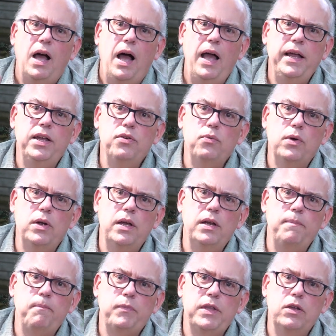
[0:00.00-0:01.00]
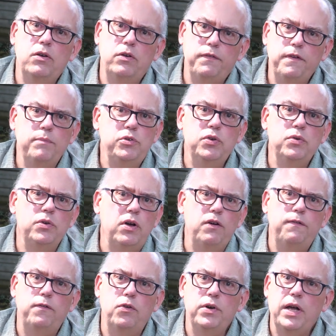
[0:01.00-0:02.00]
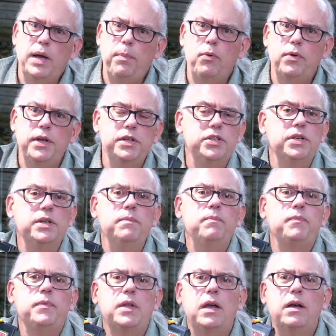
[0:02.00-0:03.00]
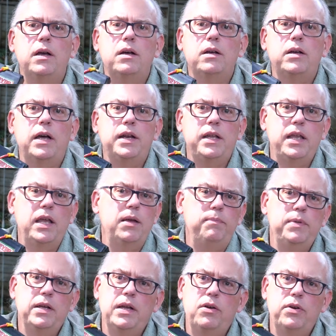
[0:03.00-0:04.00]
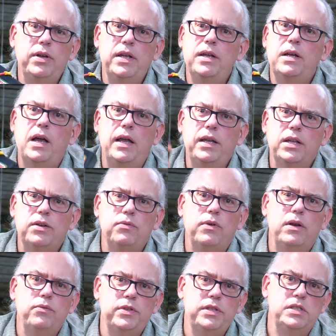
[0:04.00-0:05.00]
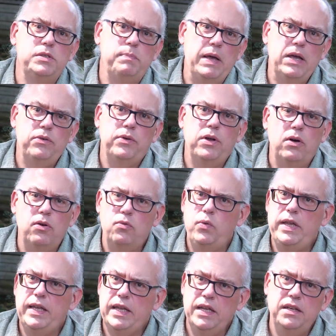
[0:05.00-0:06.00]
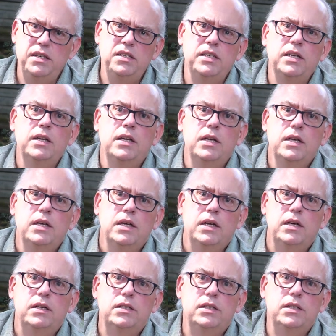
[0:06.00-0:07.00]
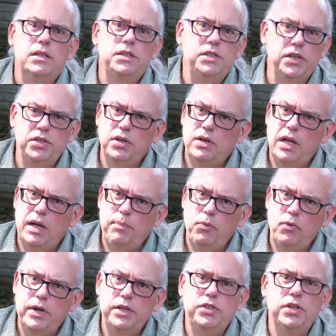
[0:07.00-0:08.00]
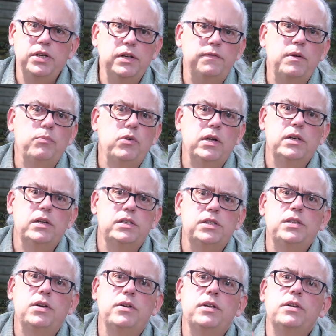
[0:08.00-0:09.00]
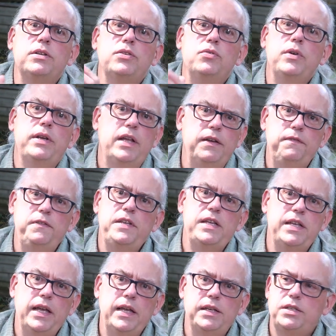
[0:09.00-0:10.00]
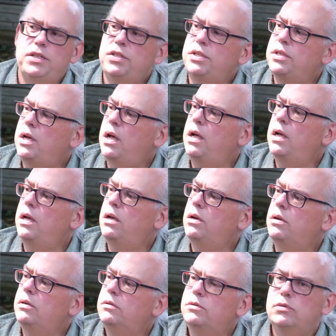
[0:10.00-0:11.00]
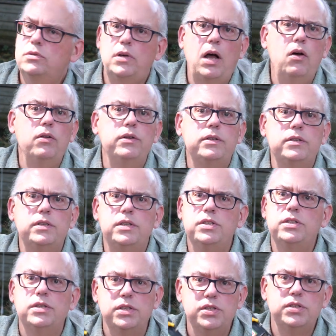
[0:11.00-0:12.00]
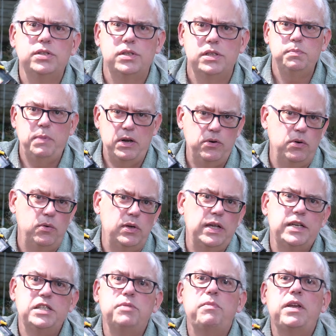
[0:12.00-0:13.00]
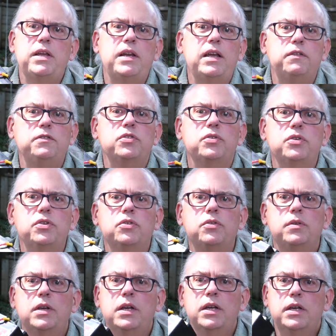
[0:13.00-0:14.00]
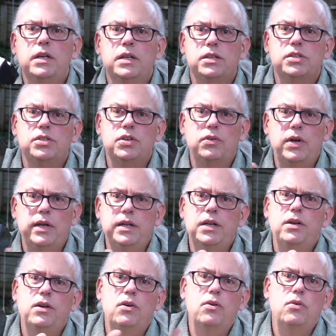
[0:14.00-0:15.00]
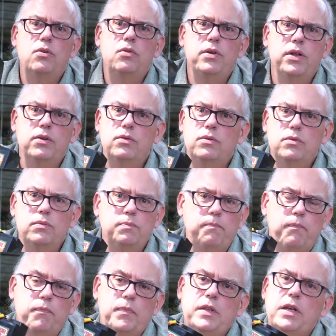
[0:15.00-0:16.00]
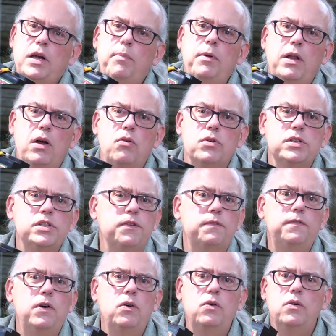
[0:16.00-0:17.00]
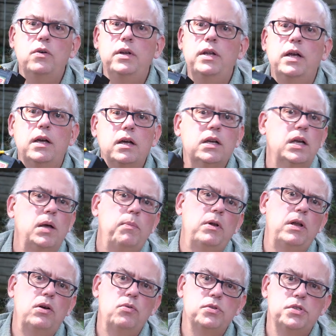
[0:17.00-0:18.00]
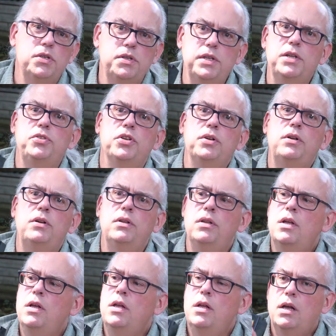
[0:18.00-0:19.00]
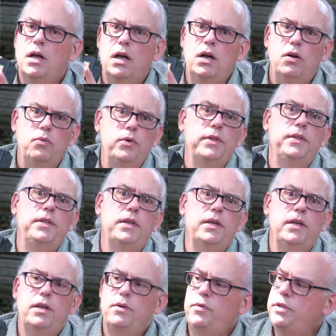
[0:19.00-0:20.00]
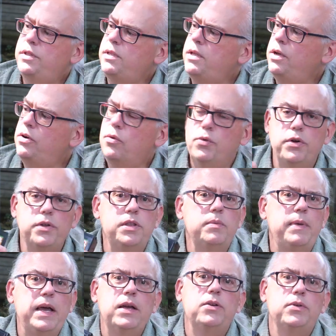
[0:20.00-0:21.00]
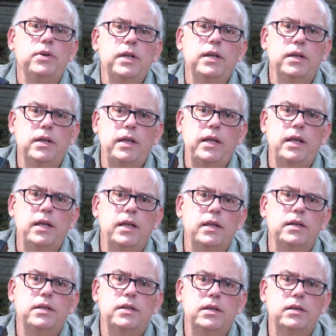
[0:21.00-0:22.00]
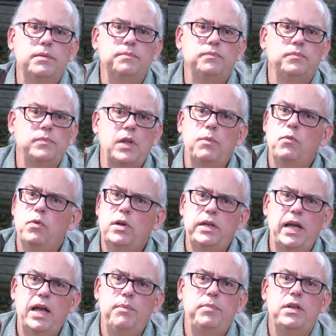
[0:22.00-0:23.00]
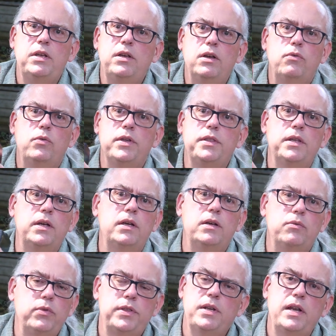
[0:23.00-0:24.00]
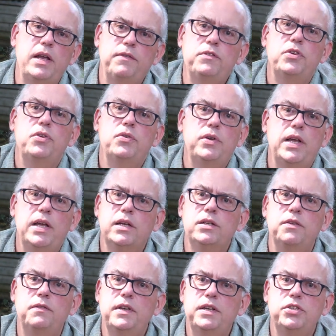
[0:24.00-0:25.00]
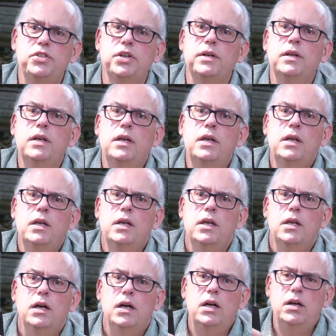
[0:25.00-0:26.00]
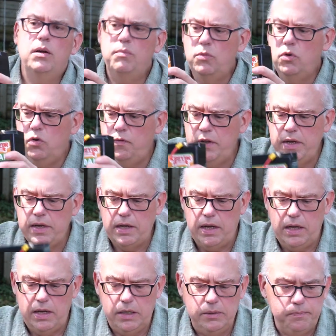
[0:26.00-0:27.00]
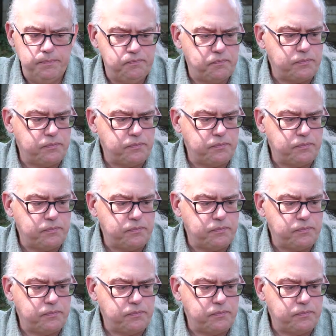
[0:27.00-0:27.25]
I can run, you know, if I'm doing all phone operation uh, on a camping outing, I can run with this battery all weekend. Uh, digital operation, if I'm going to start doing F T eight, I'll, I'll, this, this, battery will last me an afternoon. So I can go, you know, a couple hours of phone, a couple hours of digital uh, with the with the Eco-Worthy battery, and um, I'm really happy with, uh, with an afternoon activation. Uh, moving on,